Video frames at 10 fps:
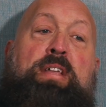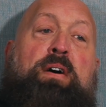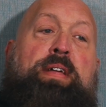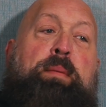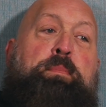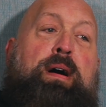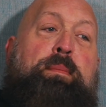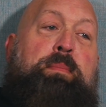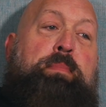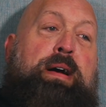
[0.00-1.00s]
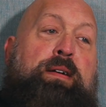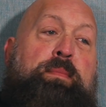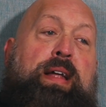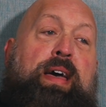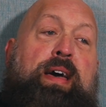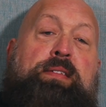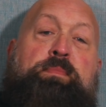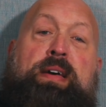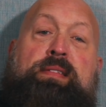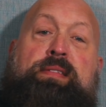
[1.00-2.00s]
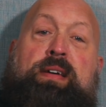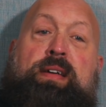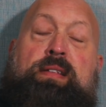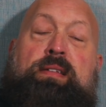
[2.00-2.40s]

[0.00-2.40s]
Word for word: No, they probably buried him at a hazmat site.